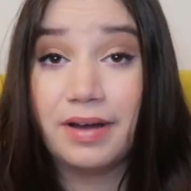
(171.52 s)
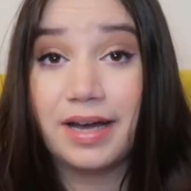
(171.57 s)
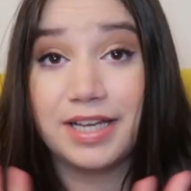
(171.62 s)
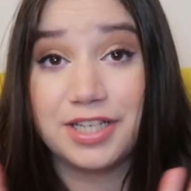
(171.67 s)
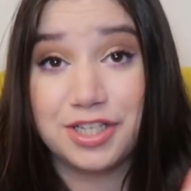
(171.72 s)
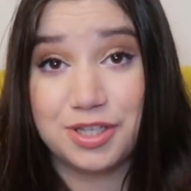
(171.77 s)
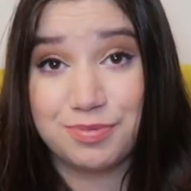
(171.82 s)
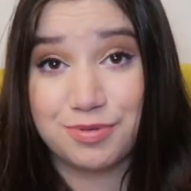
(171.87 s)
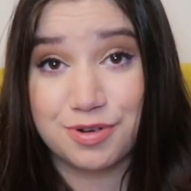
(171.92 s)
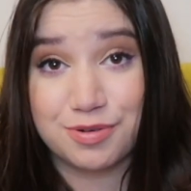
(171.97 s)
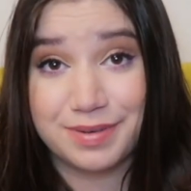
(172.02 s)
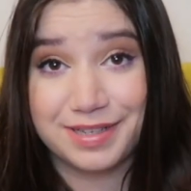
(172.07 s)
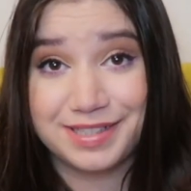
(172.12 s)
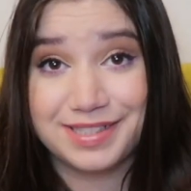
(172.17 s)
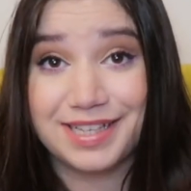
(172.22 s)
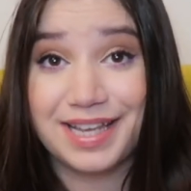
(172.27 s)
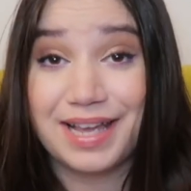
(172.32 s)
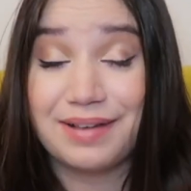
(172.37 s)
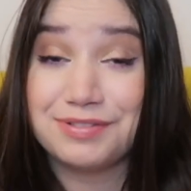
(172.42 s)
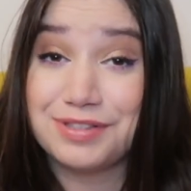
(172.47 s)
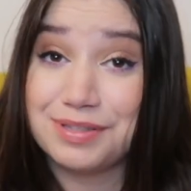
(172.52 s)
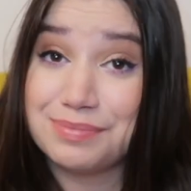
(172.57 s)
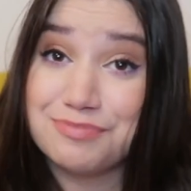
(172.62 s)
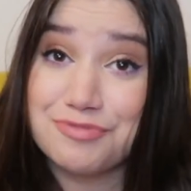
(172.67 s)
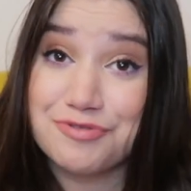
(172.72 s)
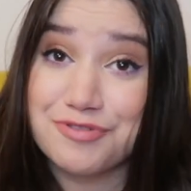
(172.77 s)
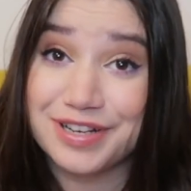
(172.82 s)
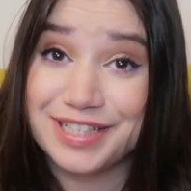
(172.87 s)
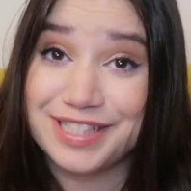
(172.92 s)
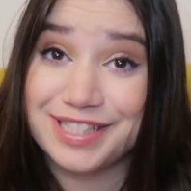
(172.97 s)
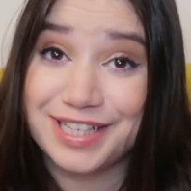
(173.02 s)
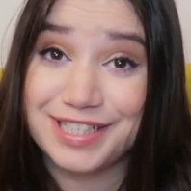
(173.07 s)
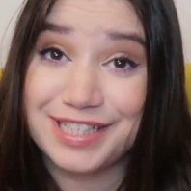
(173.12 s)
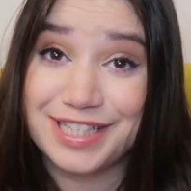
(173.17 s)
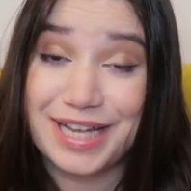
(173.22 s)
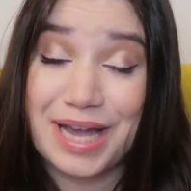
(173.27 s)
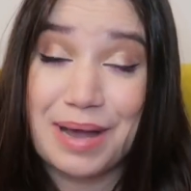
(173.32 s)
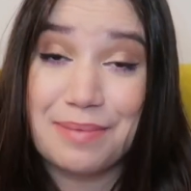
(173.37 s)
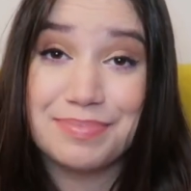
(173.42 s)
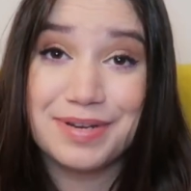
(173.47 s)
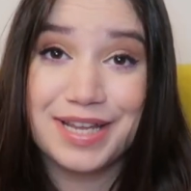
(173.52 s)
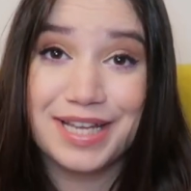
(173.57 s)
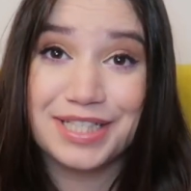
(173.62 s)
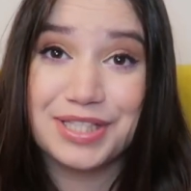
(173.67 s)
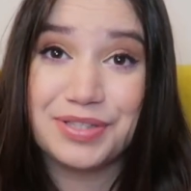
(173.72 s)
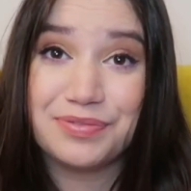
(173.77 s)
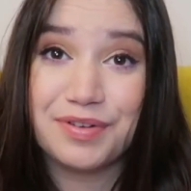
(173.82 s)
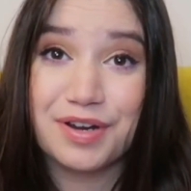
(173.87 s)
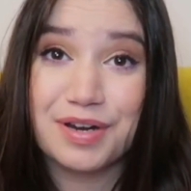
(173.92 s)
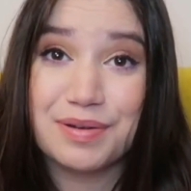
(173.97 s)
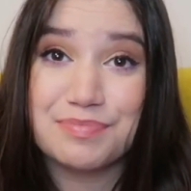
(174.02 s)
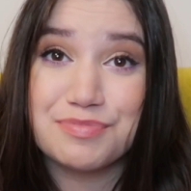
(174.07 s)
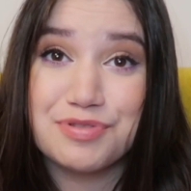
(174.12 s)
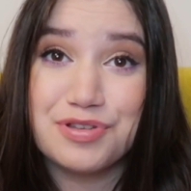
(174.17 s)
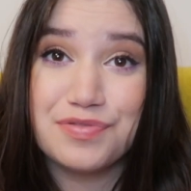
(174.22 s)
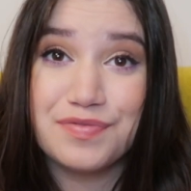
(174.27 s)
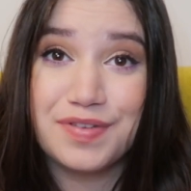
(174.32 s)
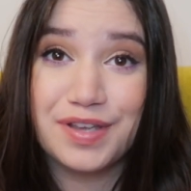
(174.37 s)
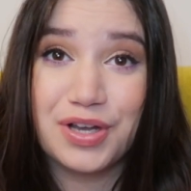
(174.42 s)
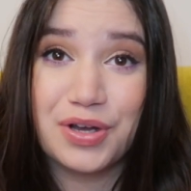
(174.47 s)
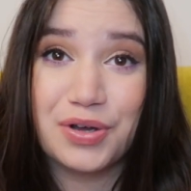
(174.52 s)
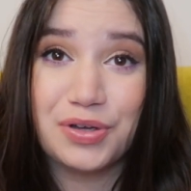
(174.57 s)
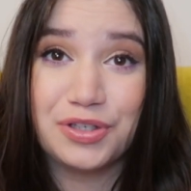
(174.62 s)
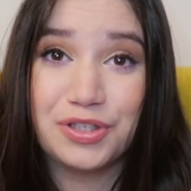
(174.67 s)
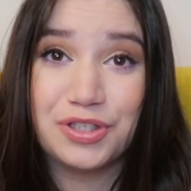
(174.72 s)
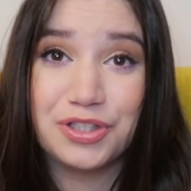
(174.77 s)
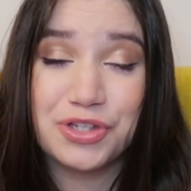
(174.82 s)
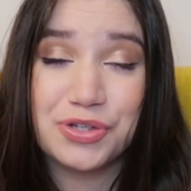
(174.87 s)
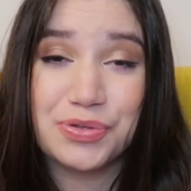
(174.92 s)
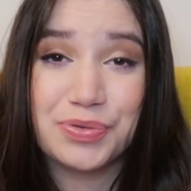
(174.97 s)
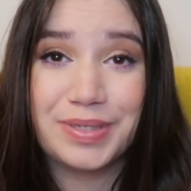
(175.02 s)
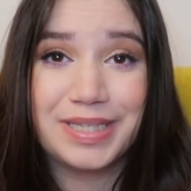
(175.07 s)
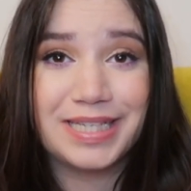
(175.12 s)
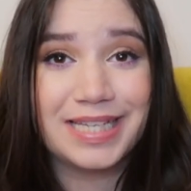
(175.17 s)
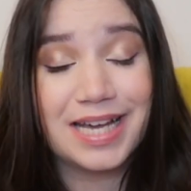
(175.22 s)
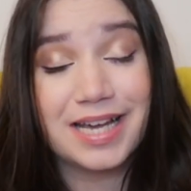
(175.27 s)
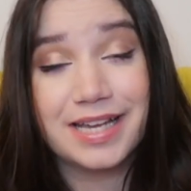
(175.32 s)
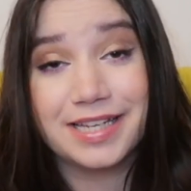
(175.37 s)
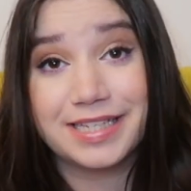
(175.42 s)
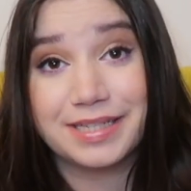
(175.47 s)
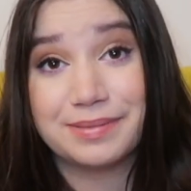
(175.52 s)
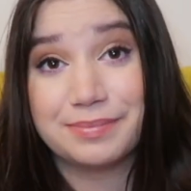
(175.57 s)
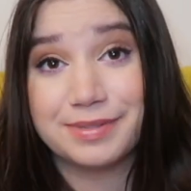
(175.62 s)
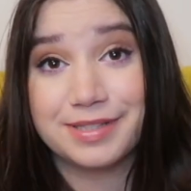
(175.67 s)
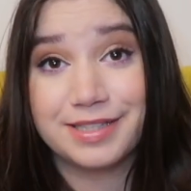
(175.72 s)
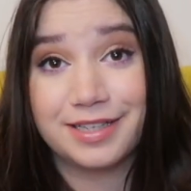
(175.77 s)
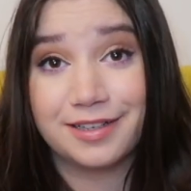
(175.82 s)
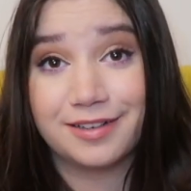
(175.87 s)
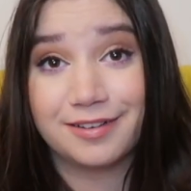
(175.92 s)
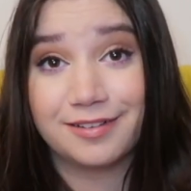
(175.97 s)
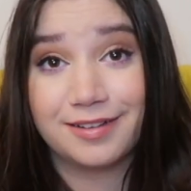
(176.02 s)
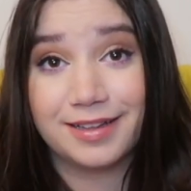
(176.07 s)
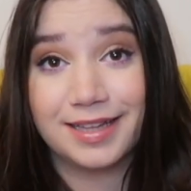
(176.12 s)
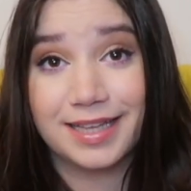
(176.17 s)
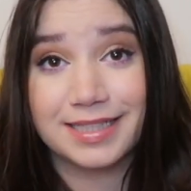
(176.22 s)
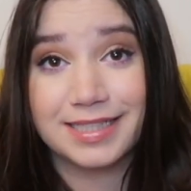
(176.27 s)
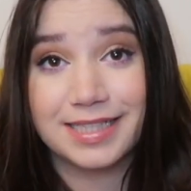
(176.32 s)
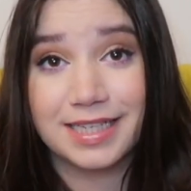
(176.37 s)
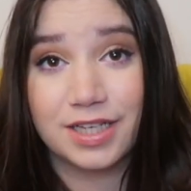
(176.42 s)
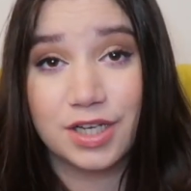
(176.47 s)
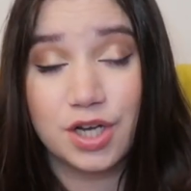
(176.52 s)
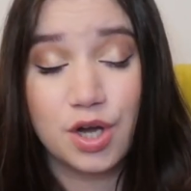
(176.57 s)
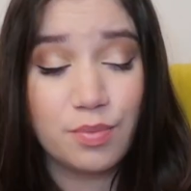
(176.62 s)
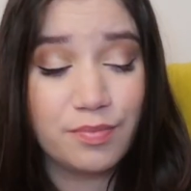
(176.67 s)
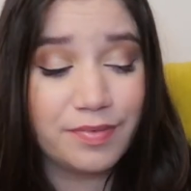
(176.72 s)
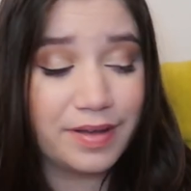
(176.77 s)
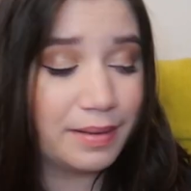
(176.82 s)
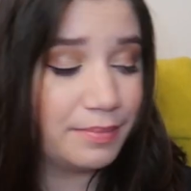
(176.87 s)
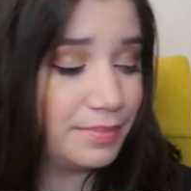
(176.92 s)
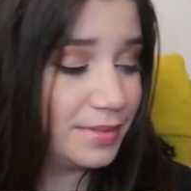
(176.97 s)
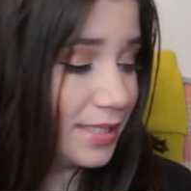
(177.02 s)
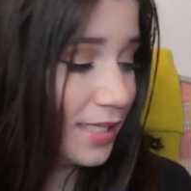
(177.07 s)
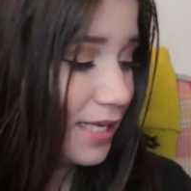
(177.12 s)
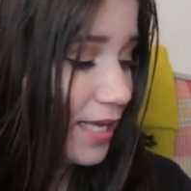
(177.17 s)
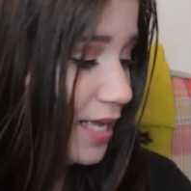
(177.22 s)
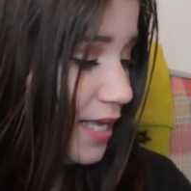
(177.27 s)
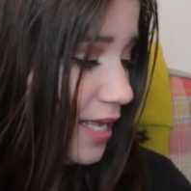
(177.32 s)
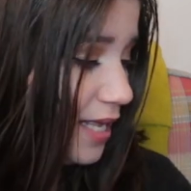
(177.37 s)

I do promise I have some more exciting updates. We are moving on to the items that are collecting cobwebs.